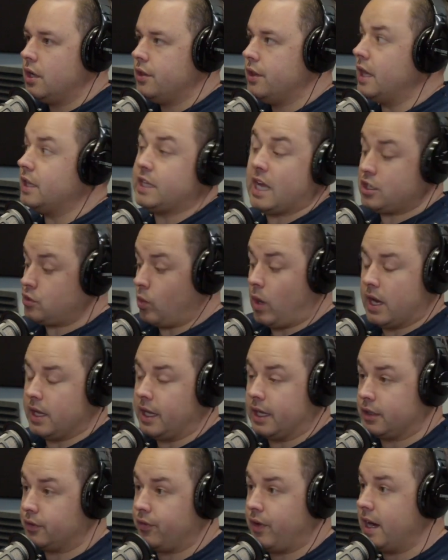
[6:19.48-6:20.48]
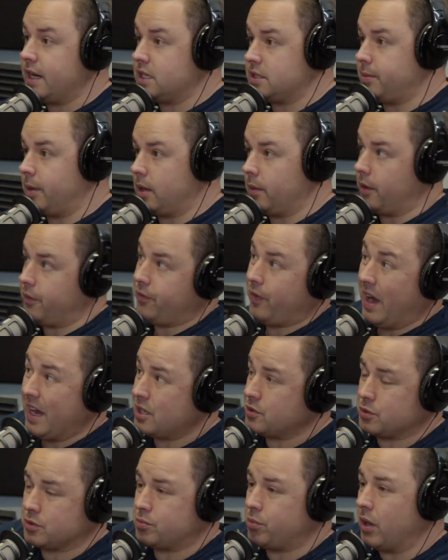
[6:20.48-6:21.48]
That's why I liked Finest, by the way.
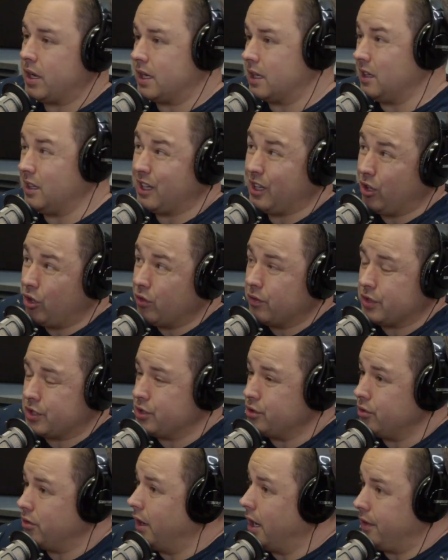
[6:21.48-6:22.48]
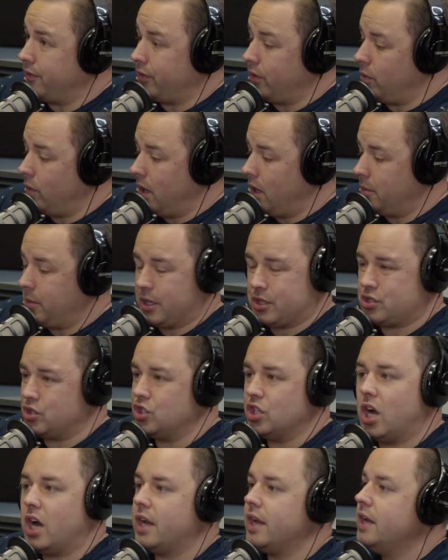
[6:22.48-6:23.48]
Finest was breaking a little over $2,000 for a while, but it's
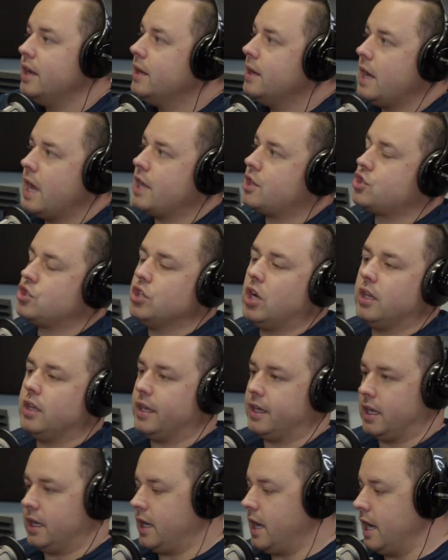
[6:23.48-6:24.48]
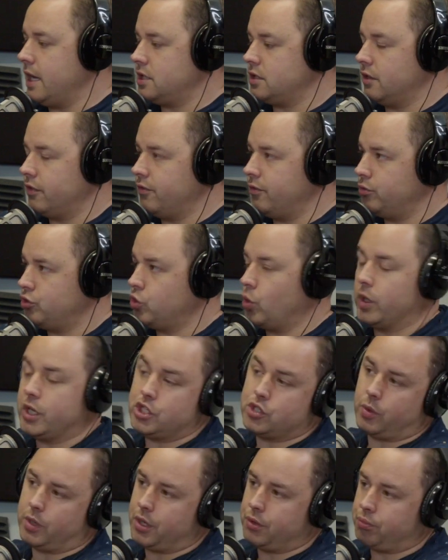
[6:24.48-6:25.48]
not like a case of
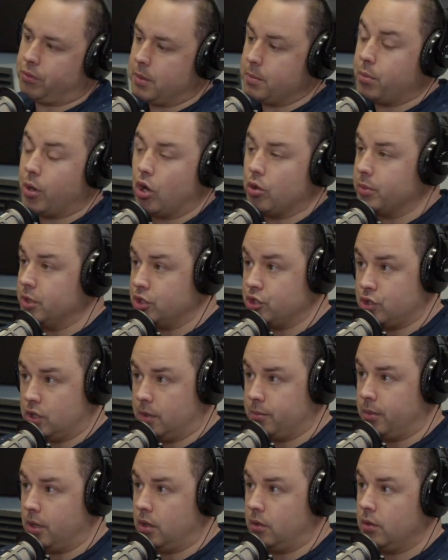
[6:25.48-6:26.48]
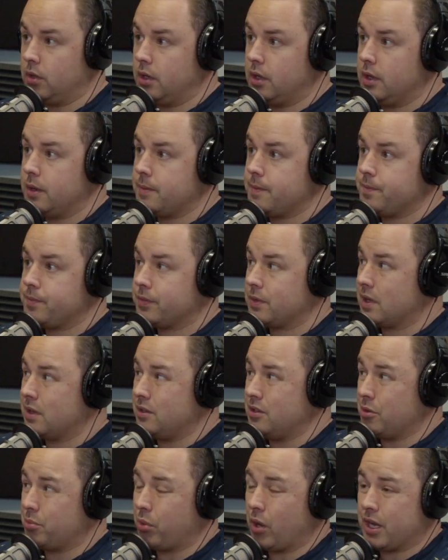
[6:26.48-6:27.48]
2023 Bowman Jumbo.
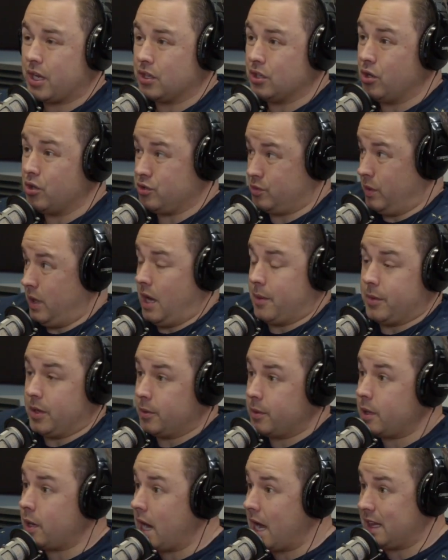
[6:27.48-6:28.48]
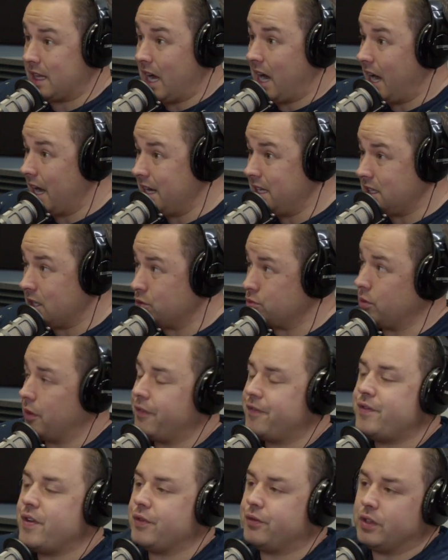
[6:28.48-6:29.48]
You're breaking those. I mean, at the height, those were
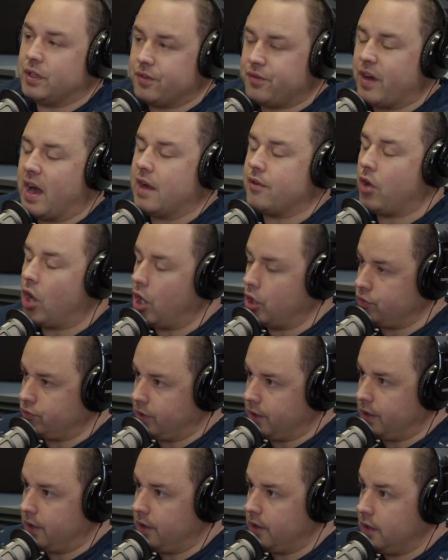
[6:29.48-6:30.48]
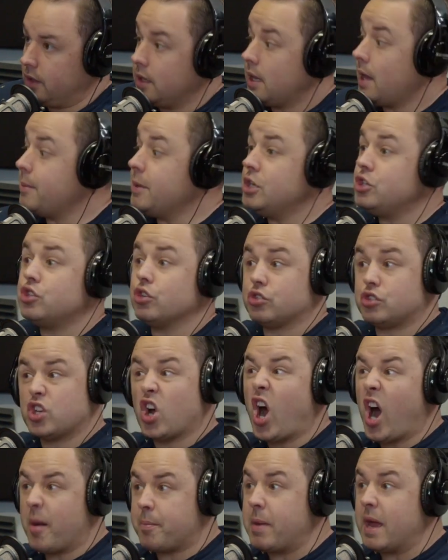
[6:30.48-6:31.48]
$5,500. That means your
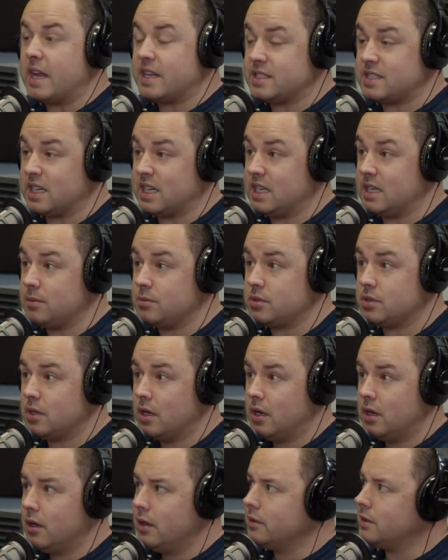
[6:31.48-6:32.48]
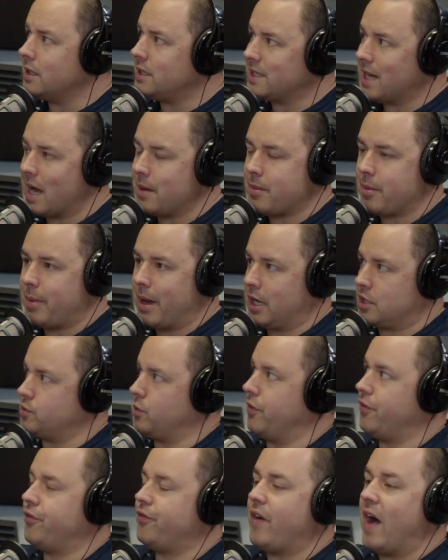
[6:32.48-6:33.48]
top end teams, the Diamondbacks,
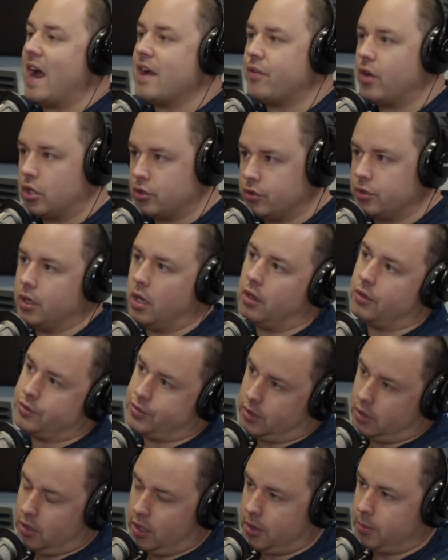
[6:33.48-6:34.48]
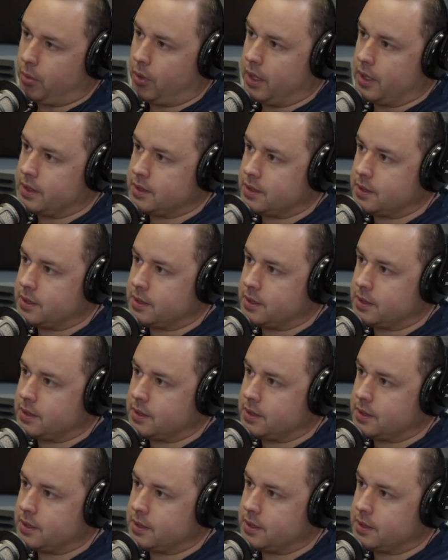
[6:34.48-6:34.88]
were $500 in a lot of breaks.